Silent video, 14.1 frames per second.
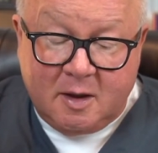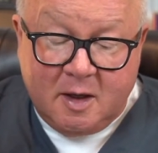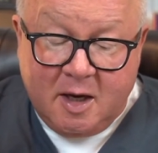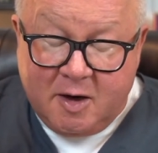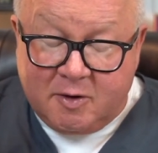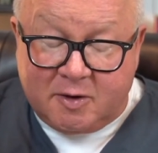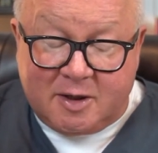
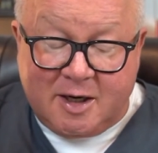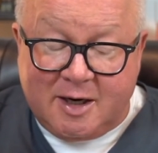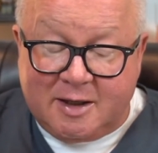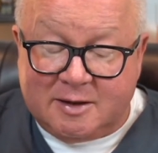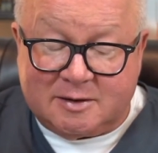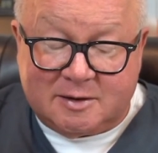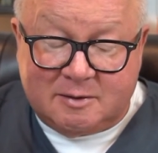100
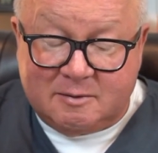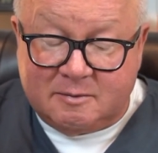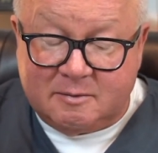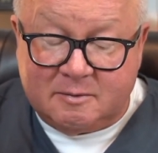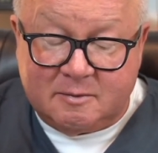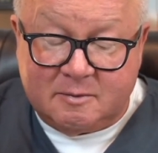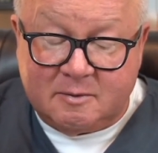days,
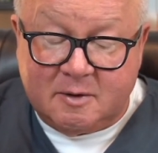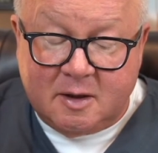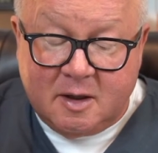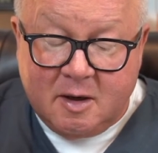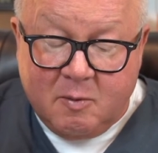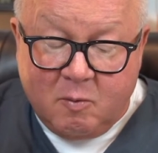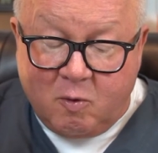
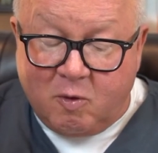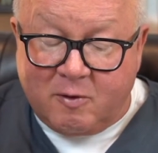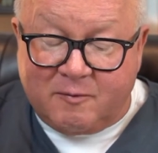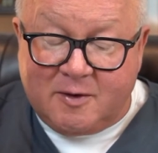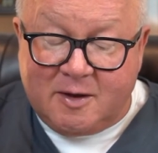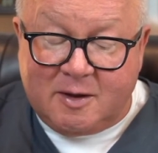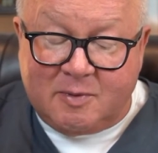more if
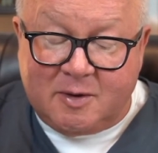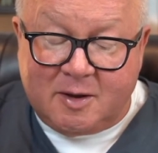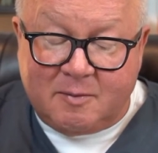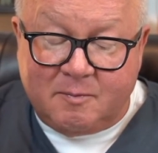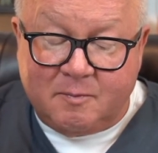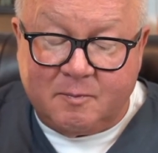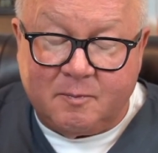need be.
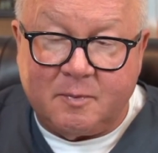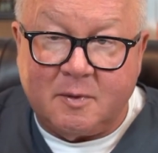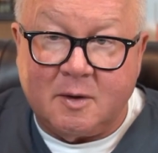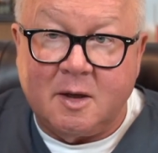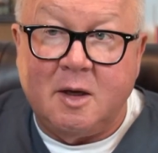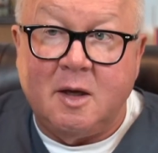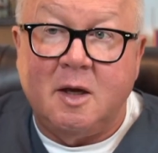
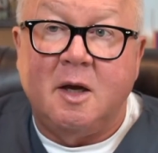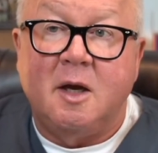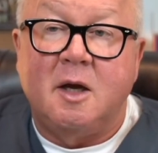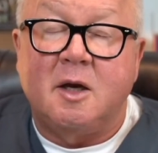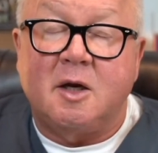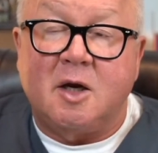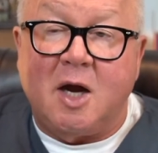
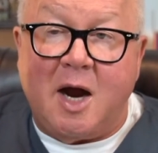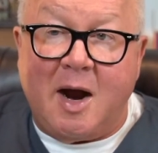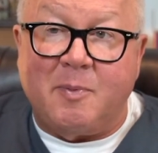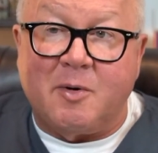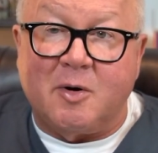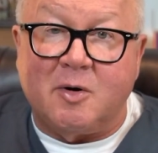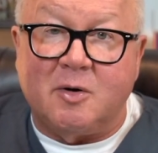
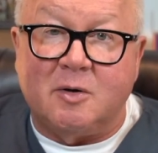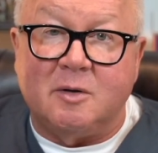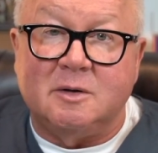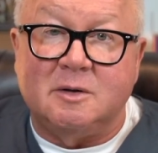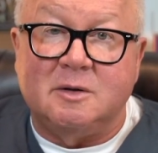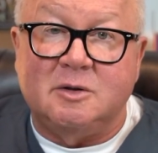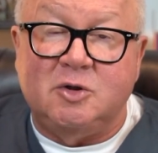Copper,
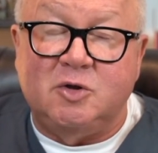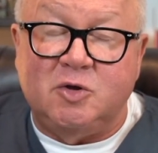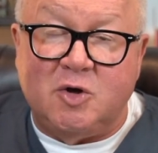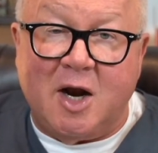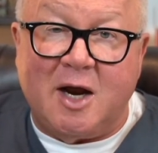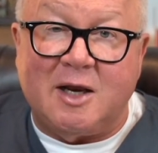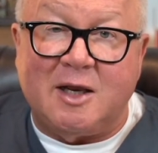you do
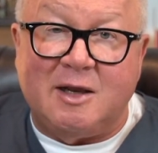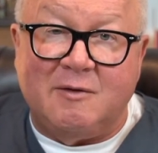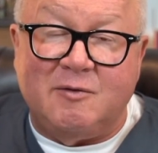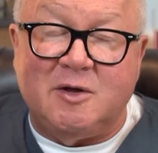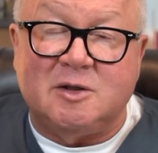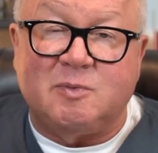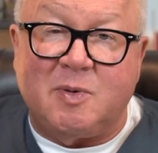not give
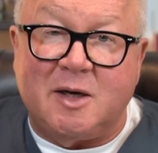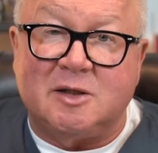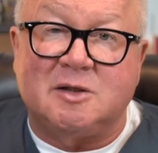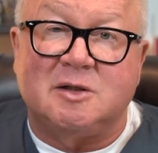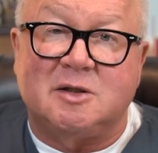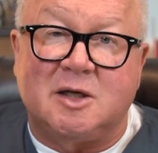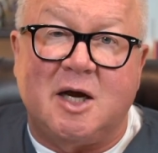these
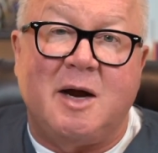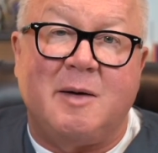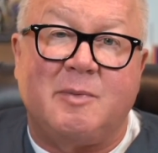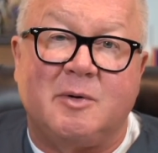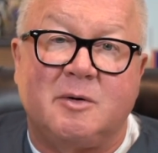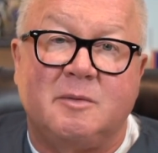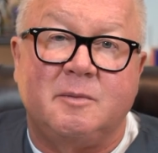patients
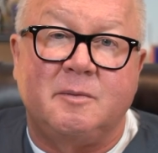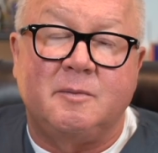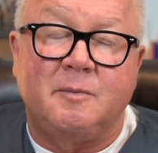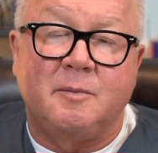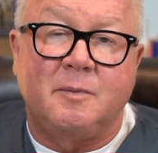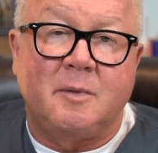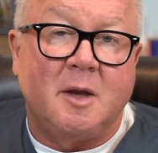copper
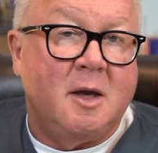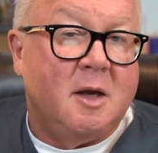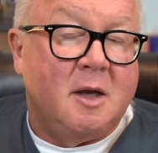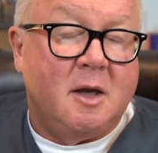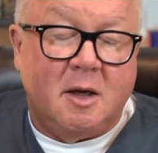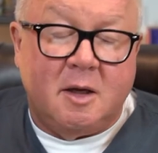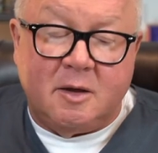
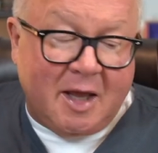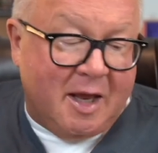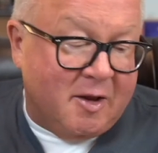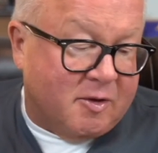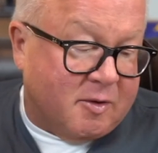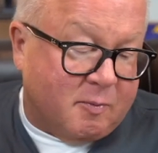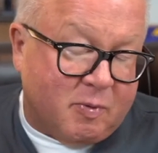
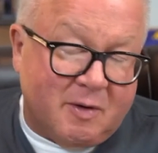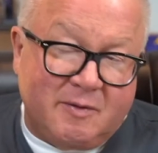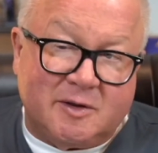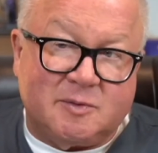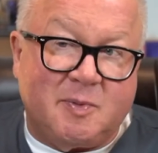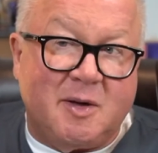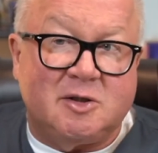the, the
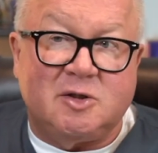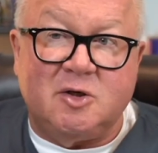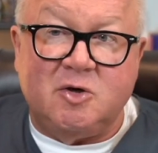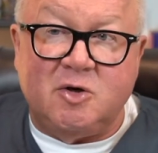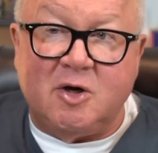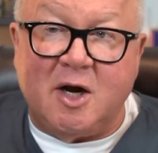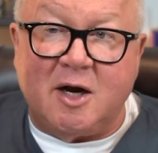previous patient, you
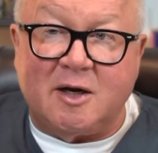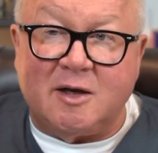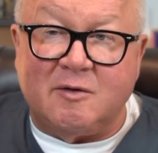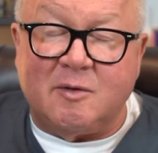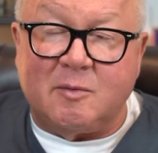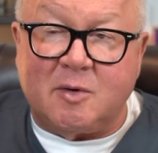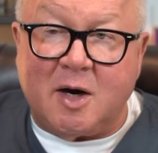do not give
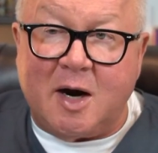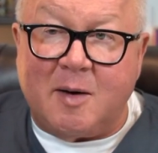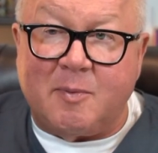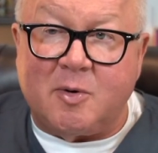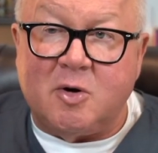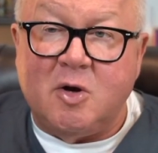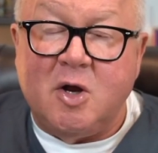them
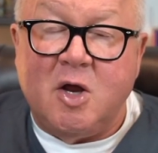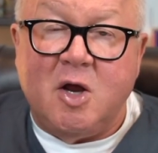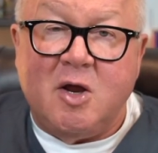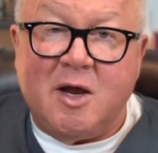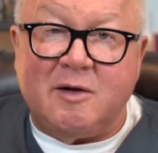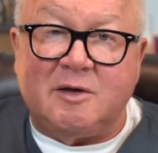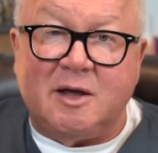copper.
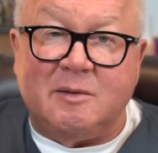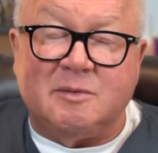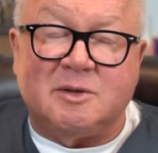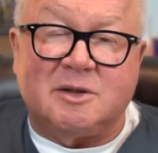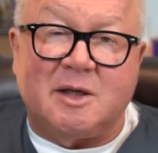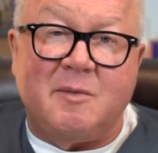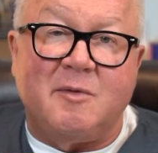You have to give them
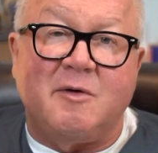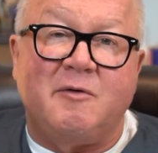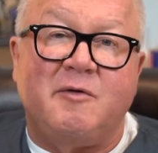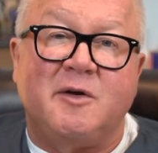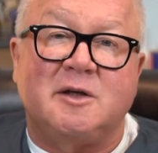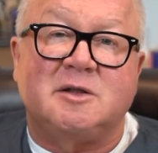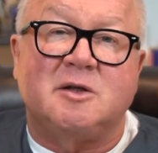something to
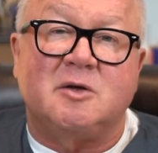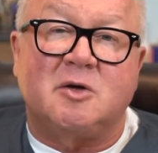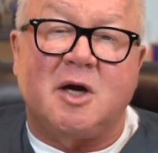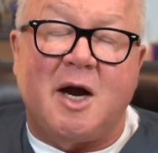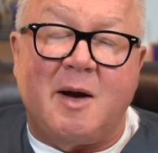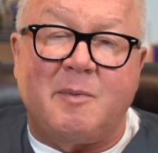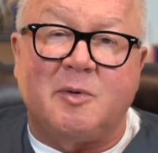fix their
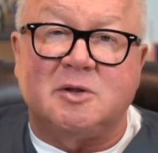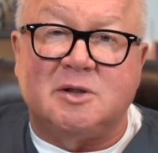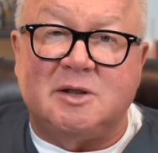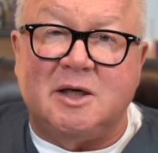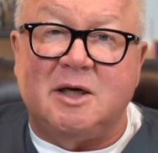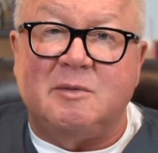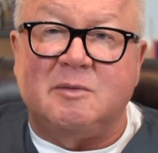copper,
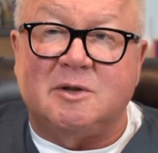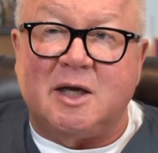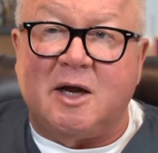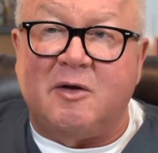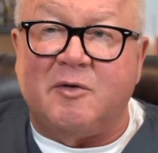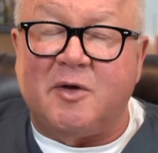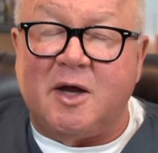zinc, metal